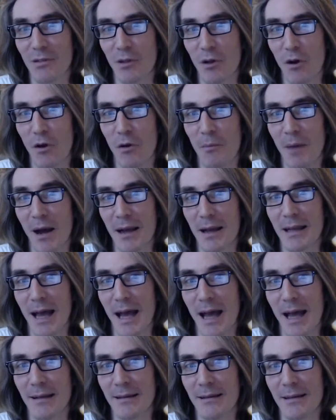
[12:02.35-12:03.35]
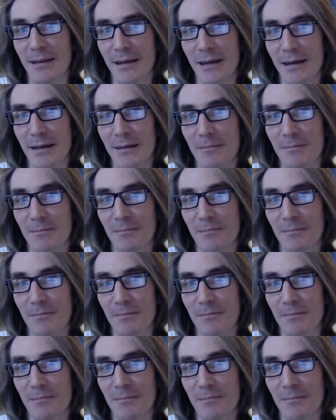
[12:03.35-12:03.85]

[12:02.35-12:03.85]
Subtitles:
So my dad.